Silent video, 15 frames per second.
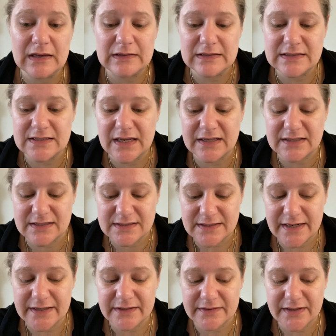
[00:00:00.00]
At least I
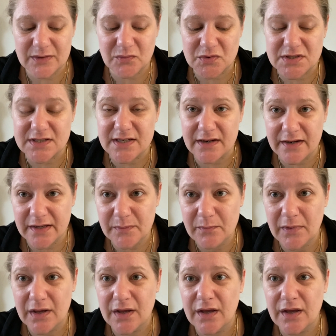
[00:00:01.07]
decided that was time.